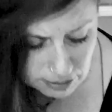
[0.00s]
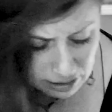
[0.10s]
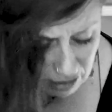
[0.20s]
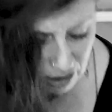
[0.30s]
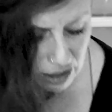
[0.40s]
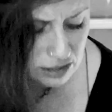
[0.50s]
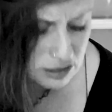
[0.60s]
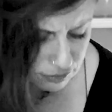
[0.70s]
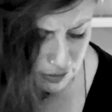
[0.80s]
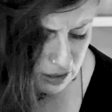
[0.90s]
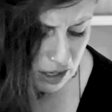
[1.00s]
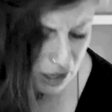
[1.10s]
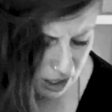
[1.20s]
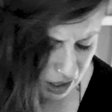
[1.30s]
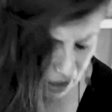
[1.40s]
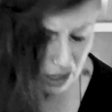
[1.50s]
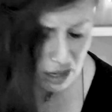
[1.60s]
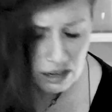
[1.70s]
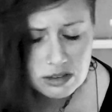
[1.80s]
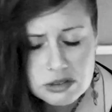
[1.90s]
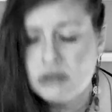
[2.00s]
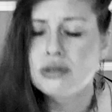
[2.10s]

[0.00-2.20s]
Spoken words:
been lost for days.